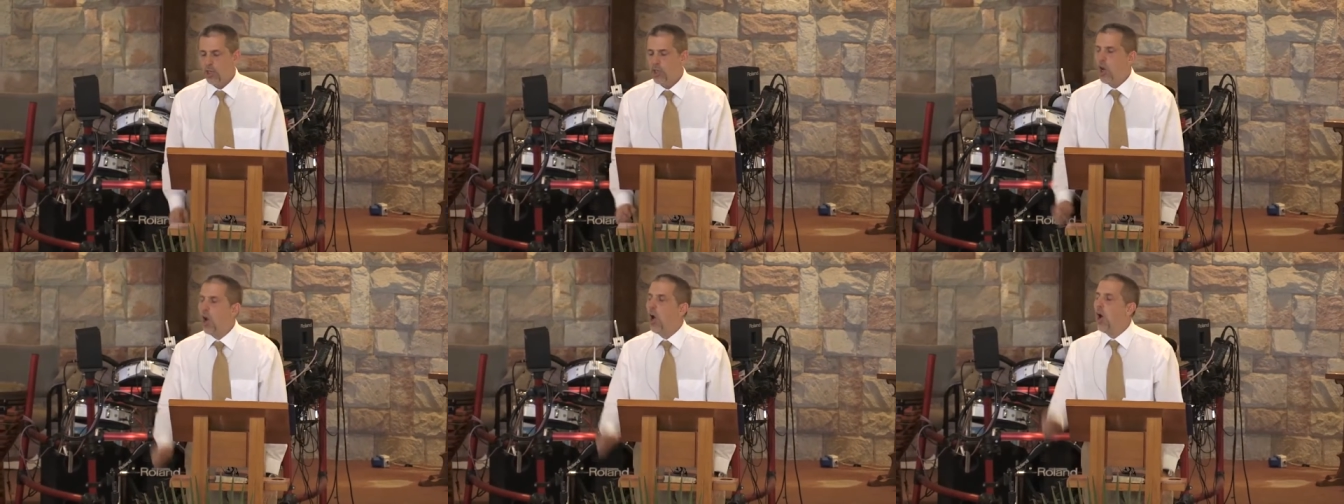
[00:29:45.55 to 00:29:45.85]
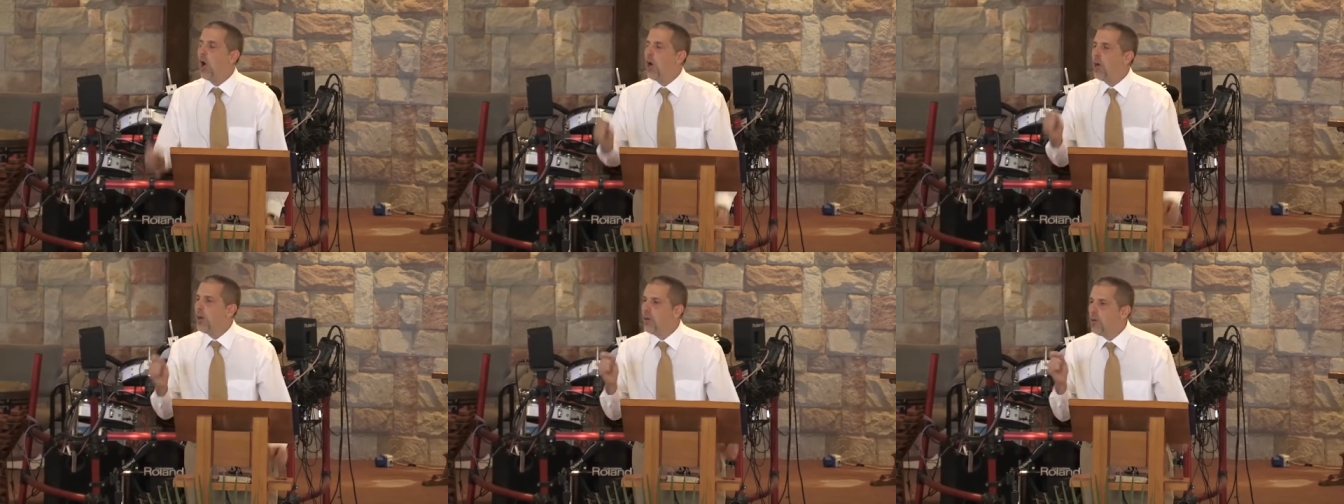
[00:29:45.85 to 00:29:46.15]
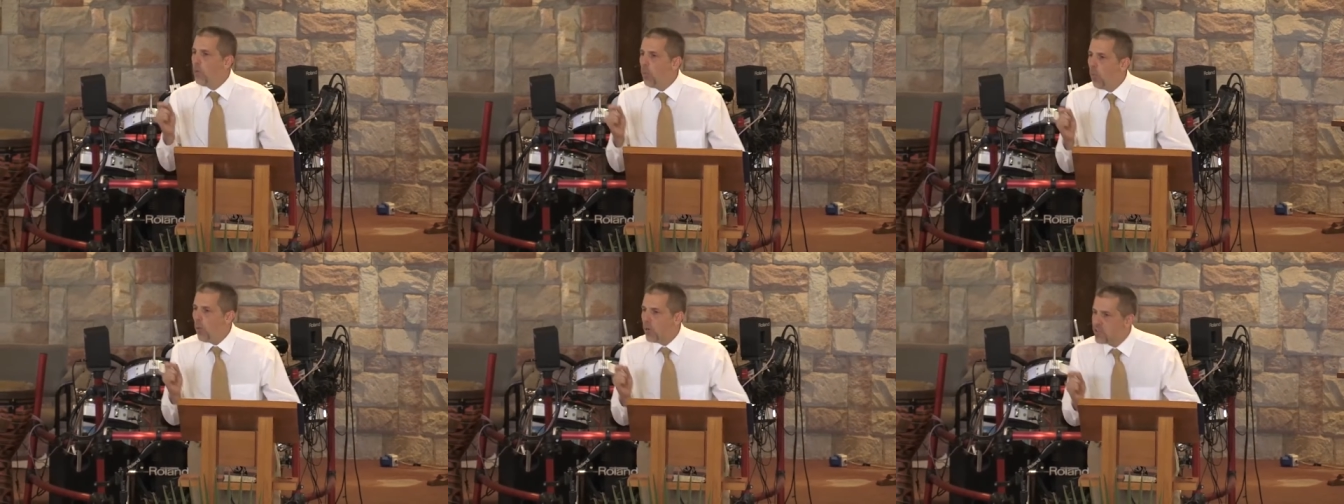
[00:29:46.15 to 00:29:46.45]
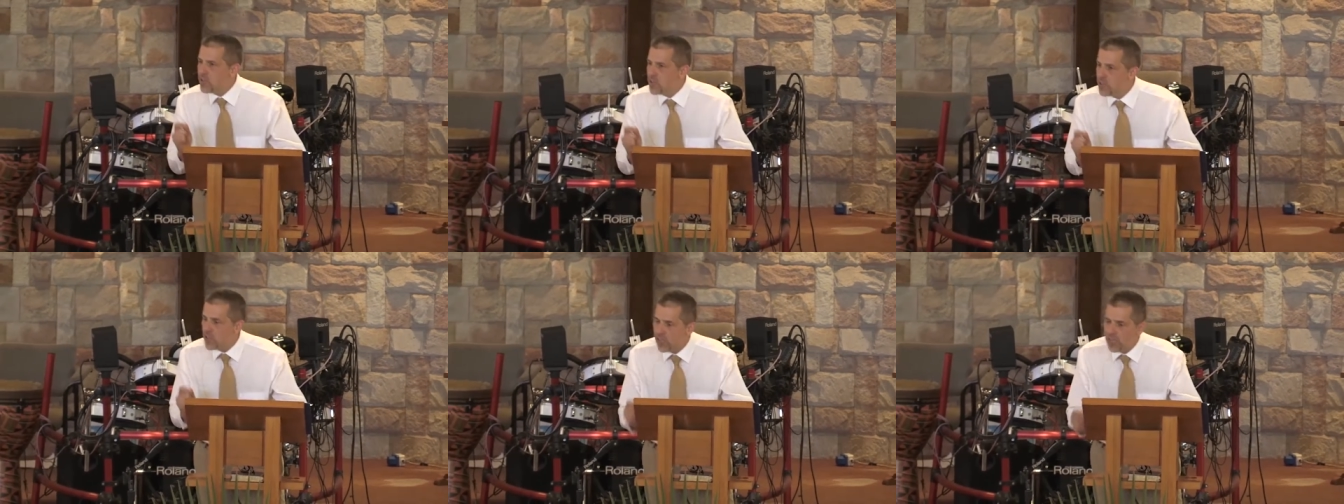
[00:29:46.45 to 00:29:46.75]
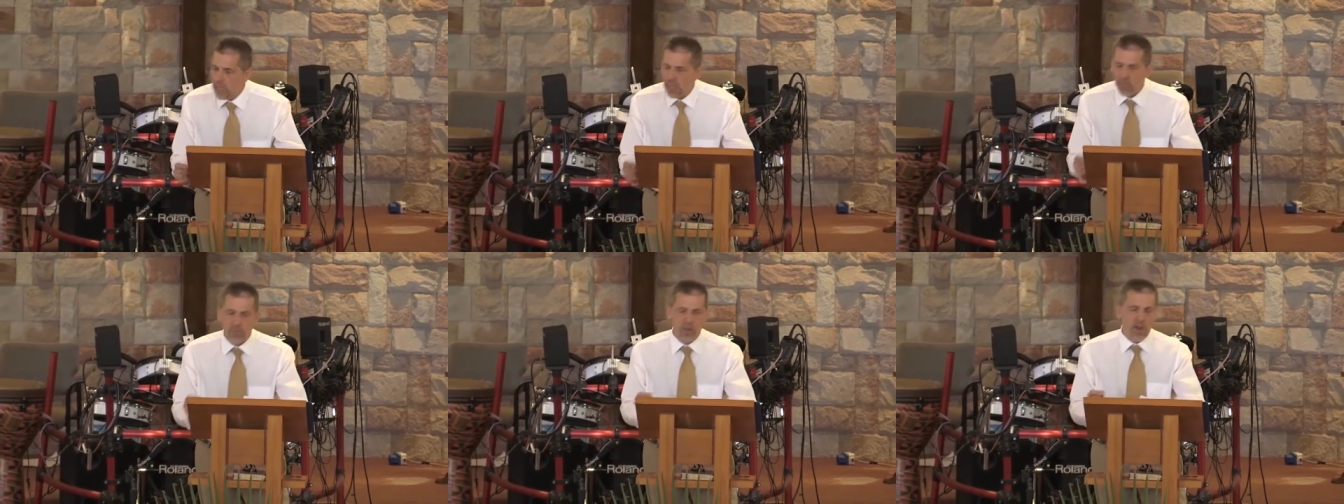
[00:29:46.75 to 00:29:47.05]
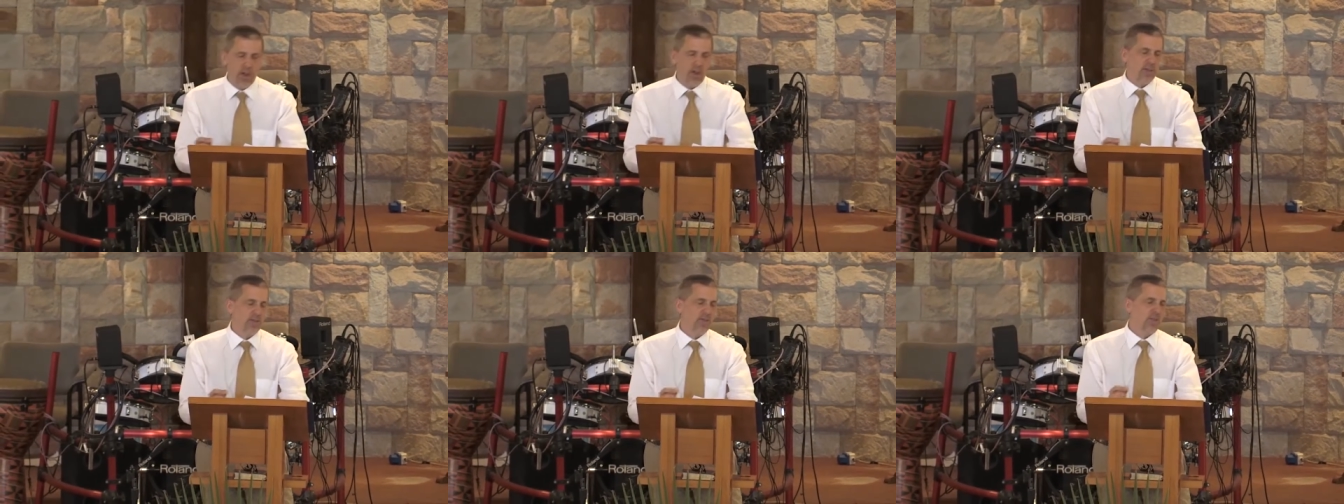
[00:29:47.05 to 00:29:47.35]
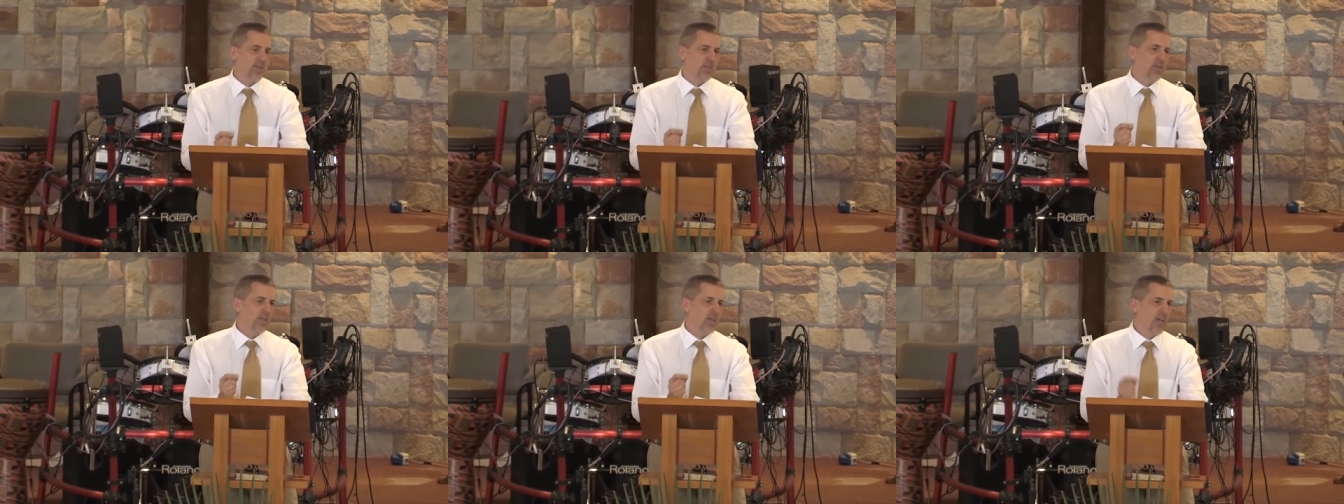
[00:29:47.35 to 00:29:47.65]
God wants to give
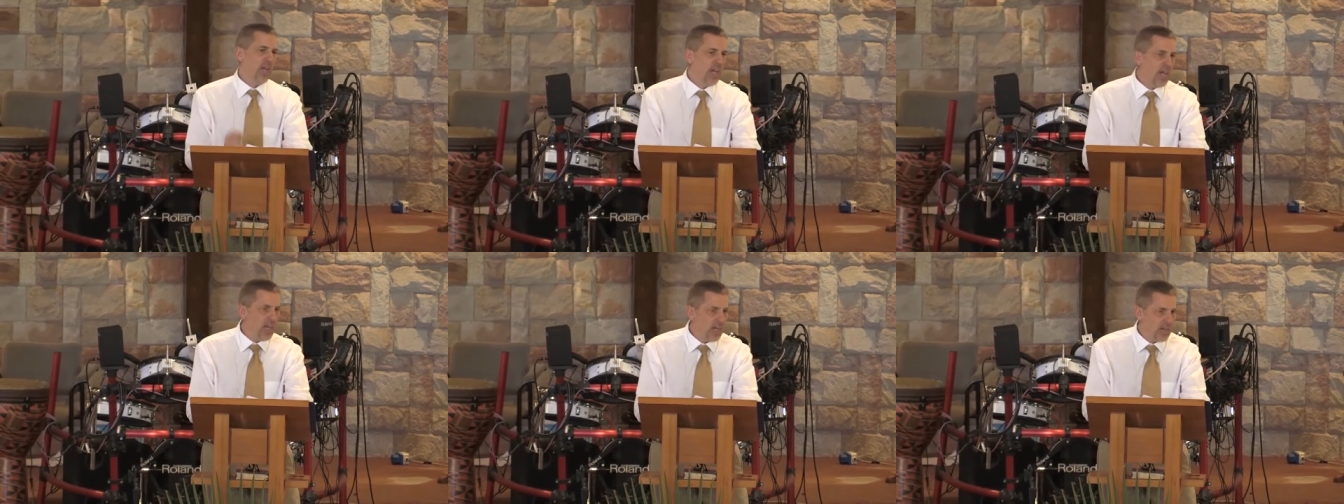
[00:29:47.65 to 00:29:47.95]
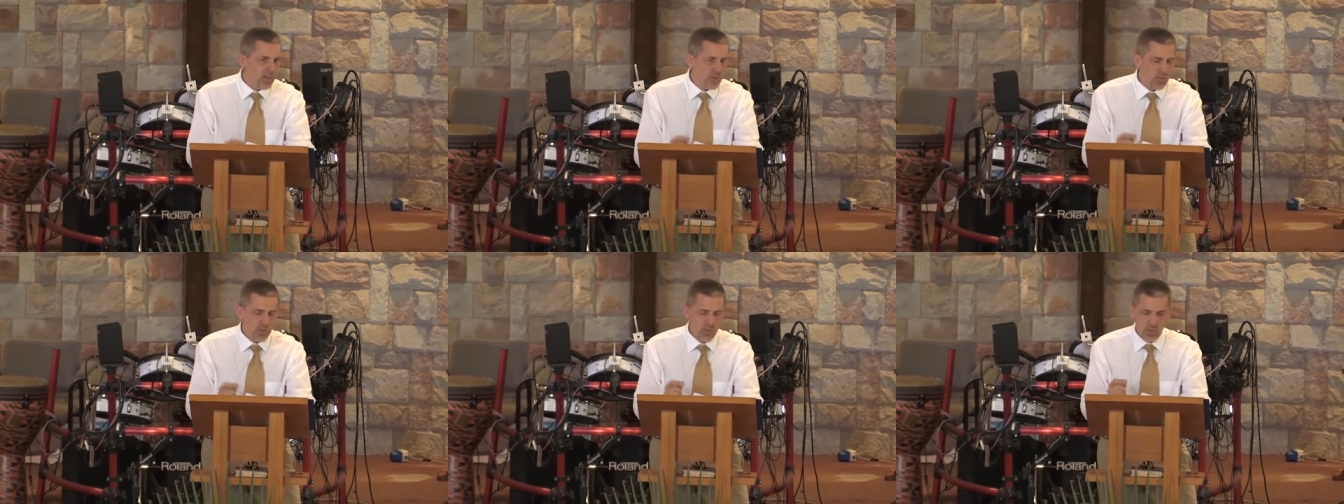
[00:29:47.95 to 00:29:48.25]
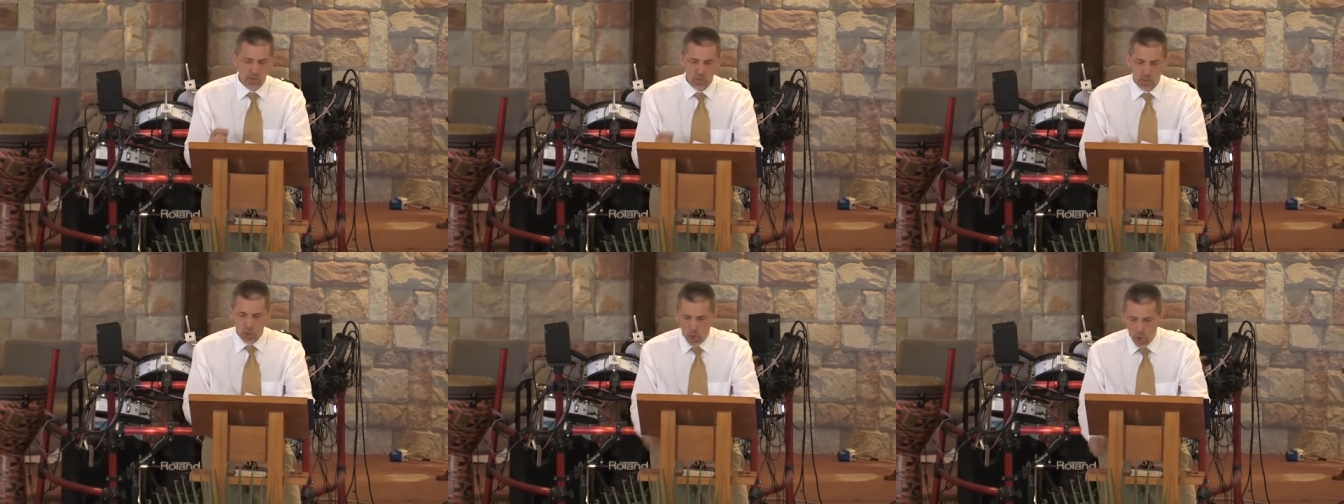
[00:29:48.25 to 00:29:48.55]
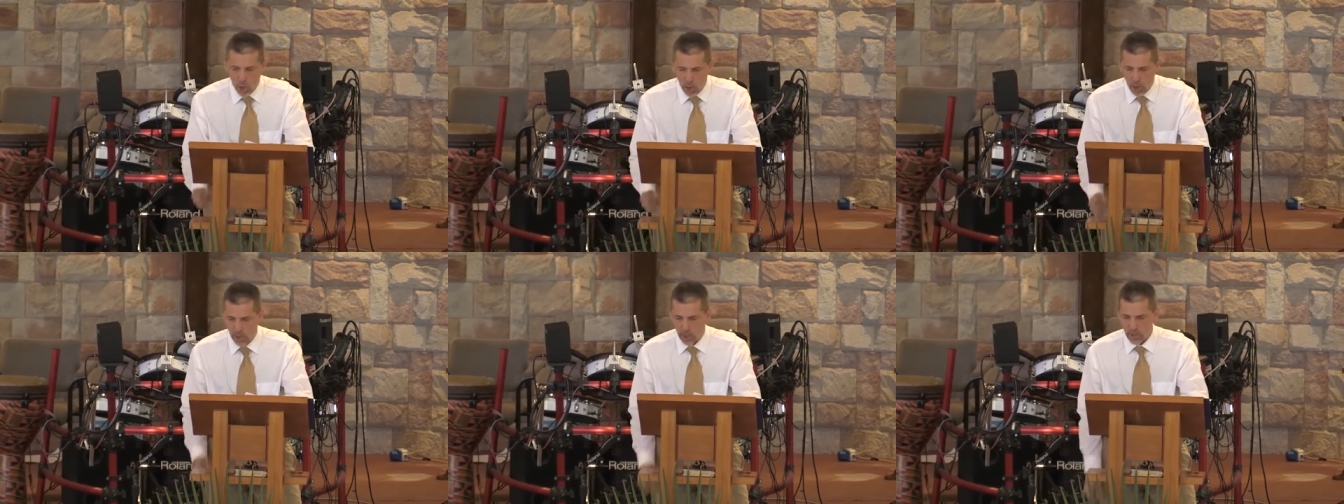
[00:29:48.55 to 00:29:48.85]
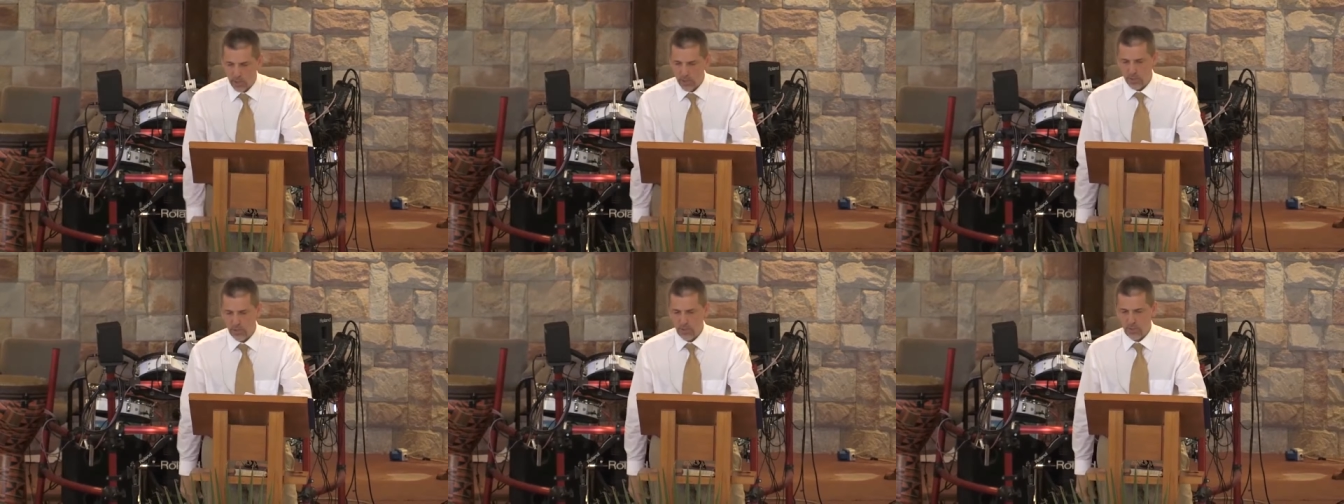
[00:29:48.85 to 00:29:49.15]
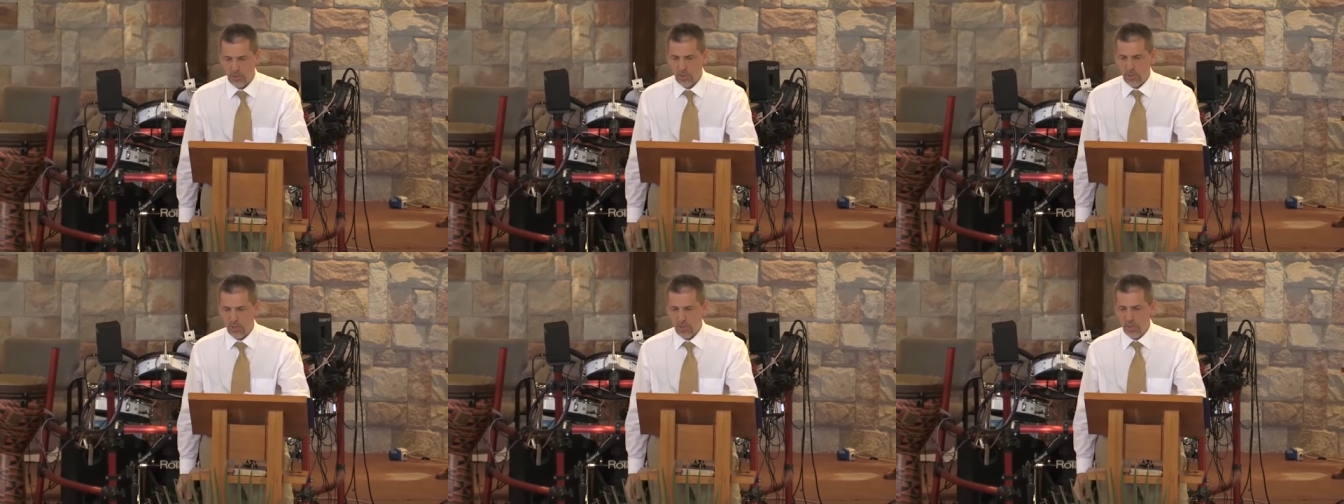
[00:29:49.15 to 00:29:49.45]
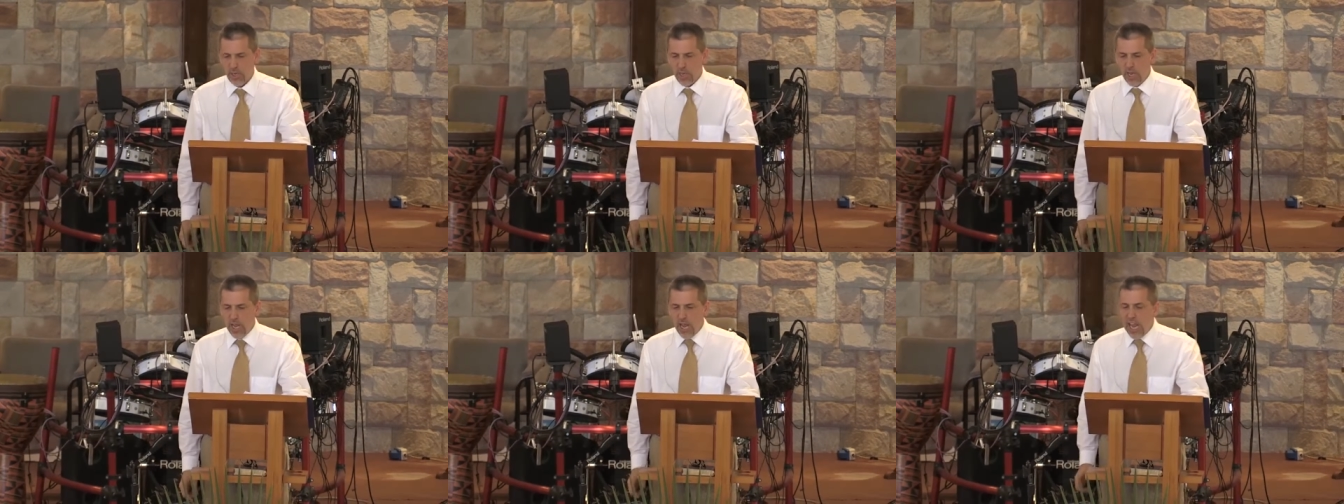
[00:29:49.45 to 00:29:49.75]
us his heart.
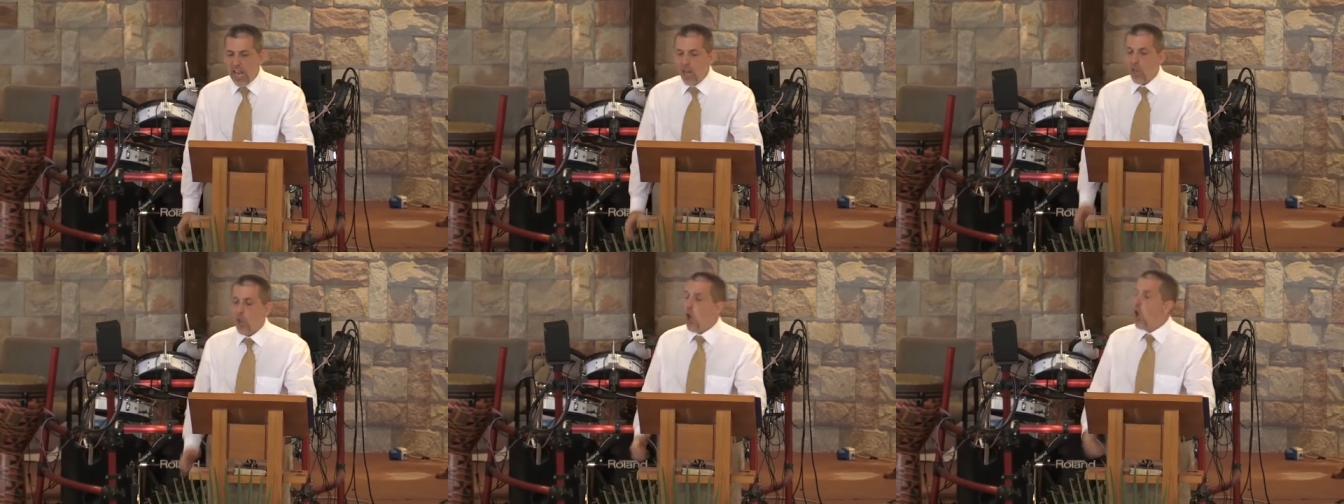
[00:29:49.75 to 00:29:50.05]
He